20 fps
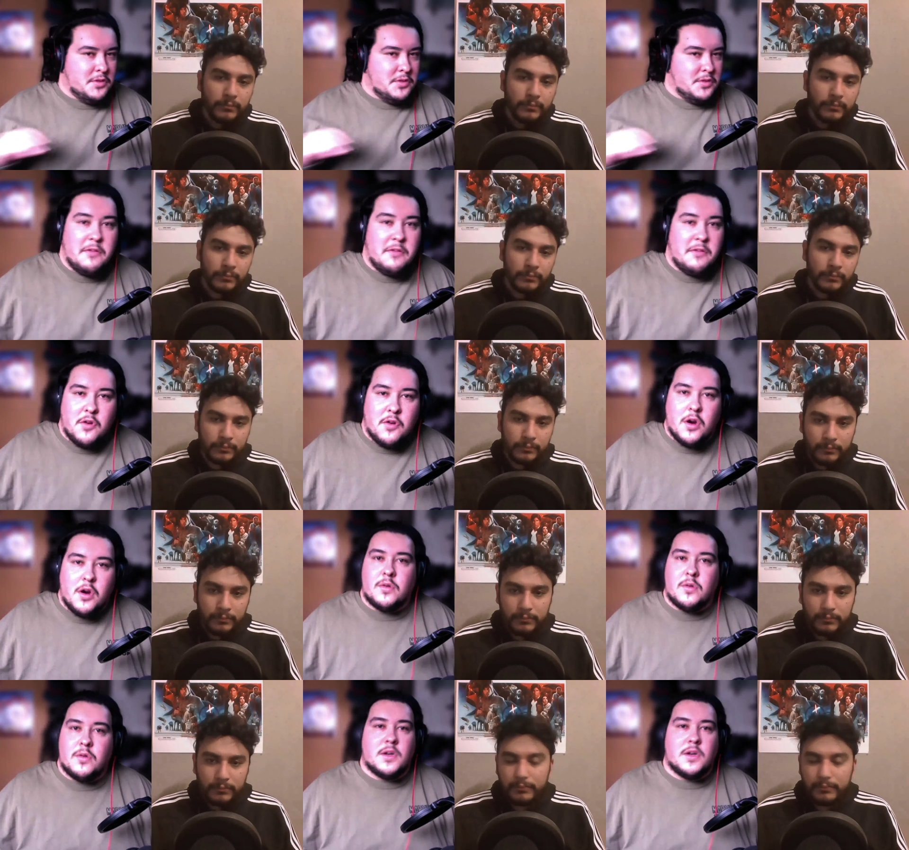
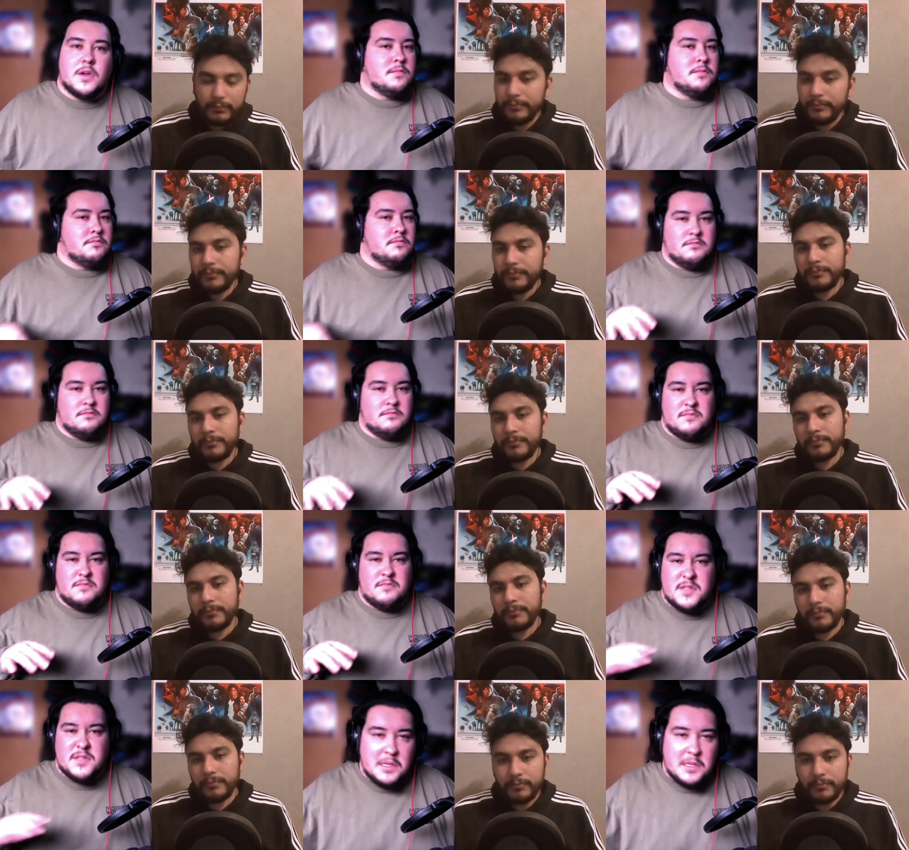Speaker 1: straightforward,
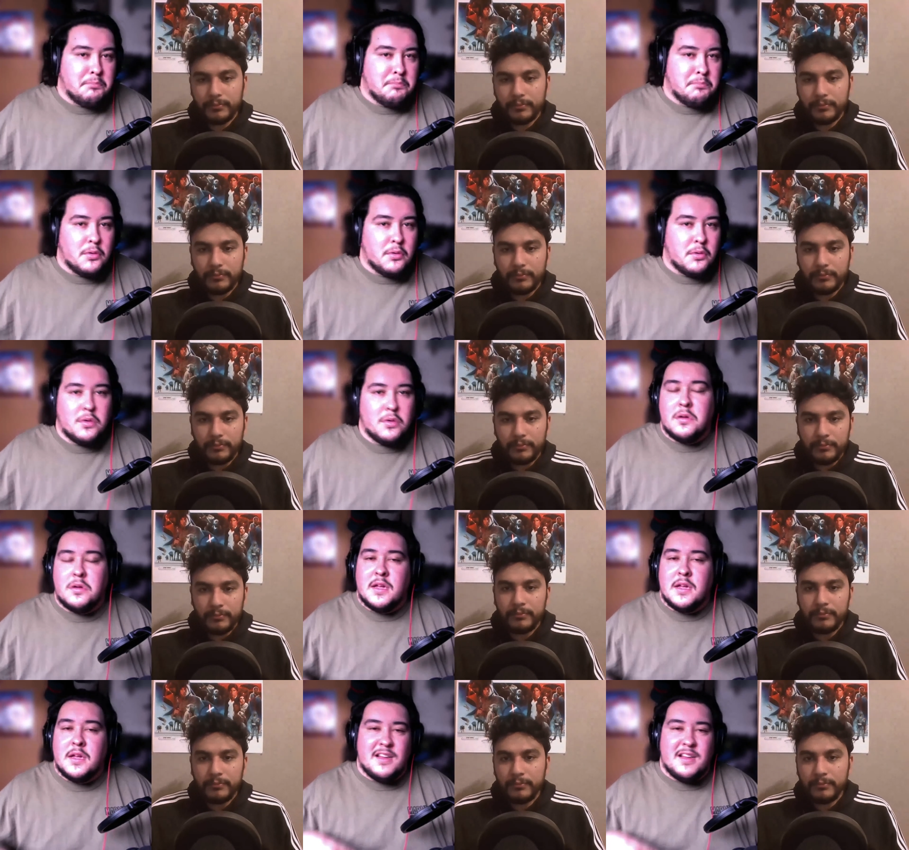
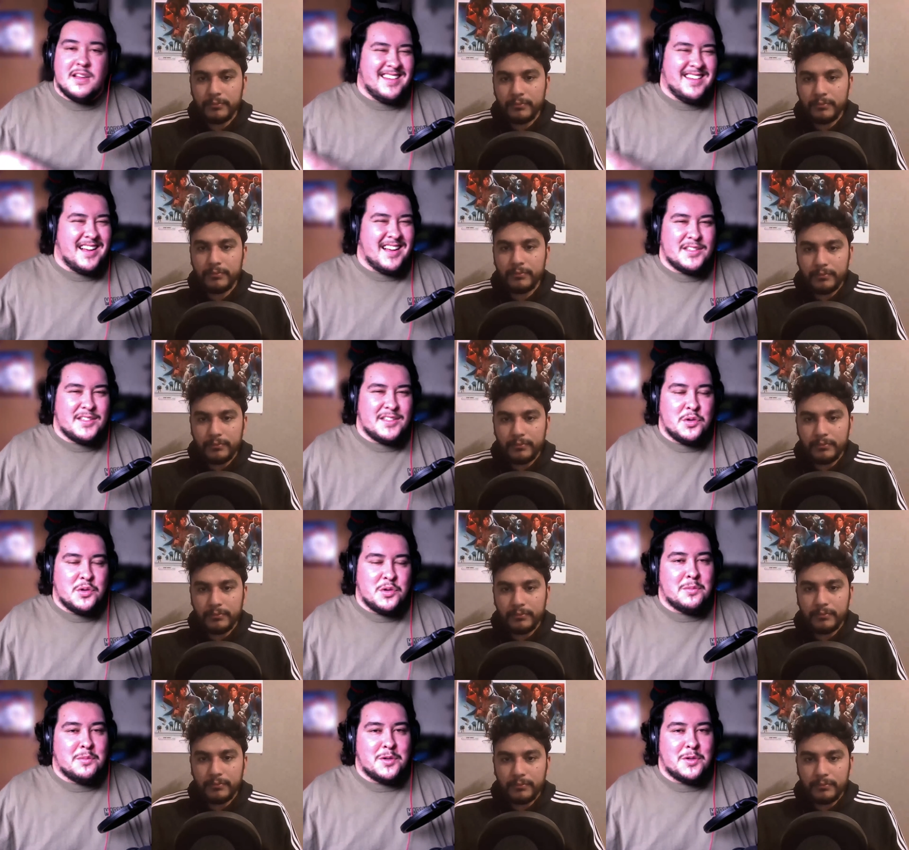simple, not
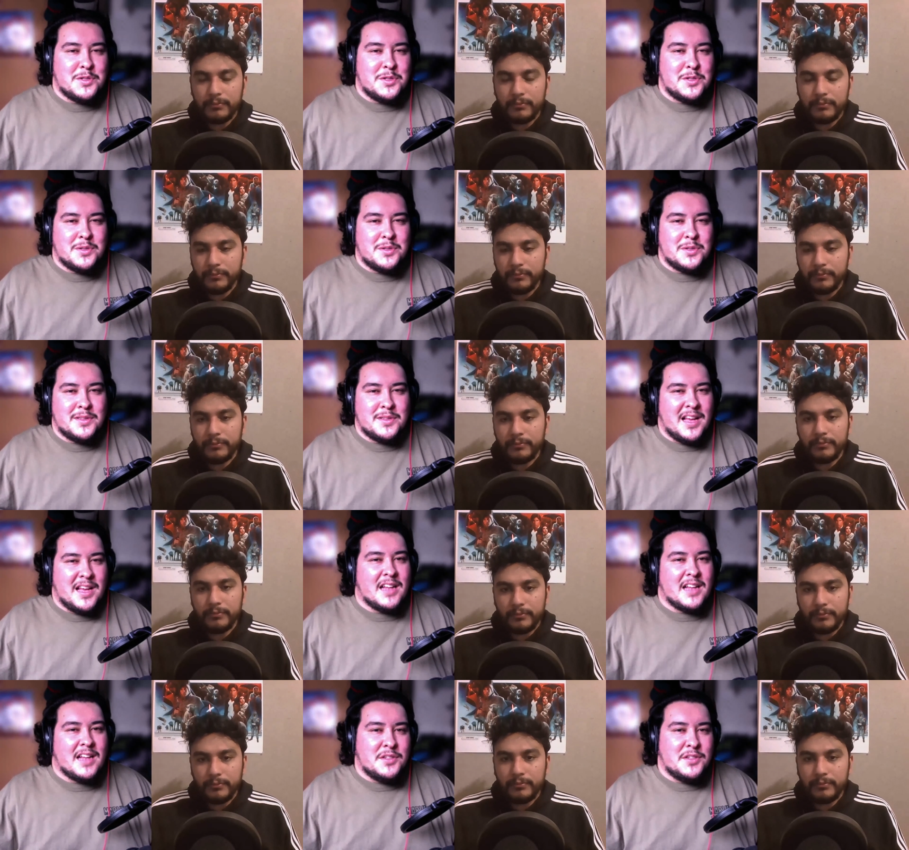too emotional,
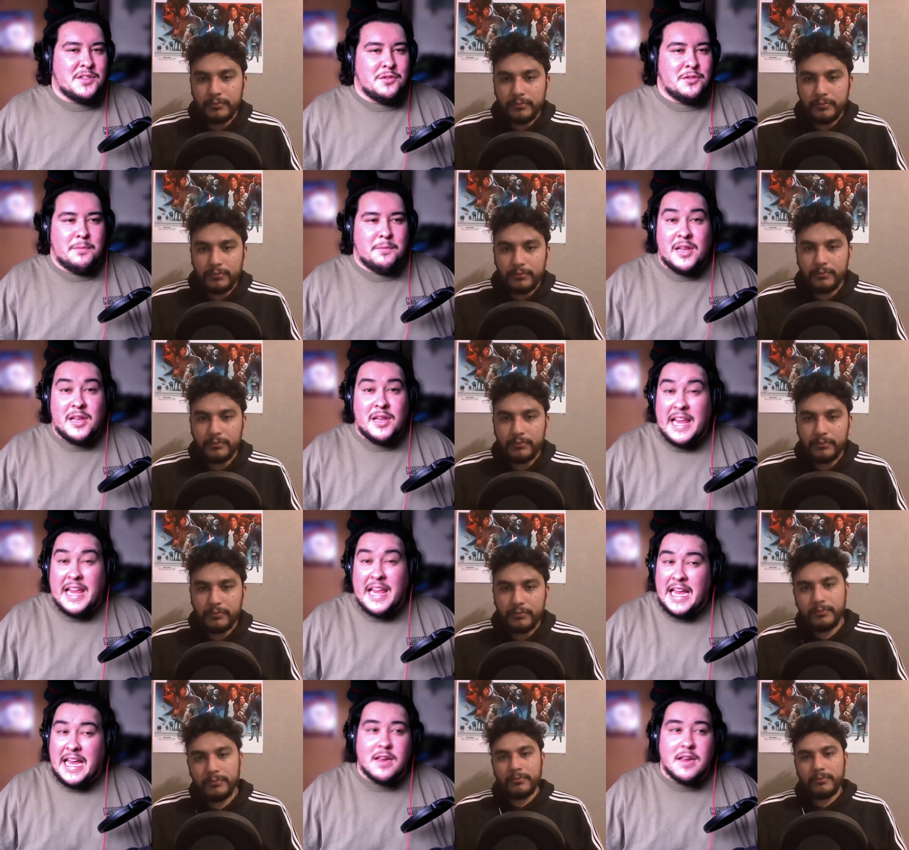not too
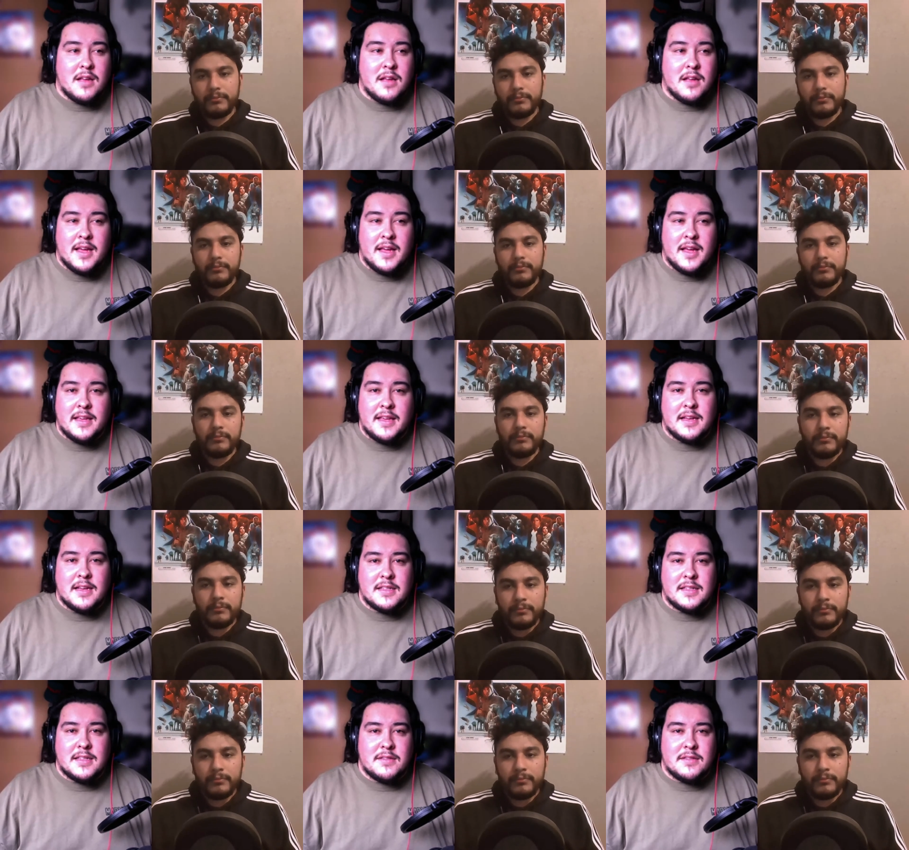plain, I
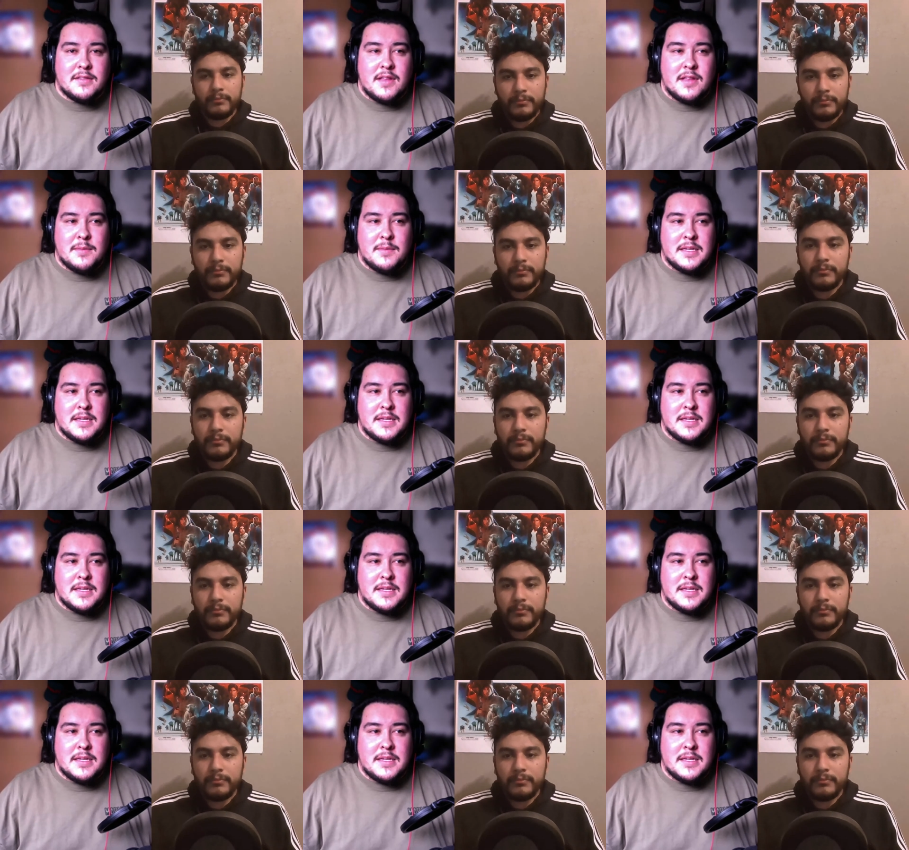guess, if that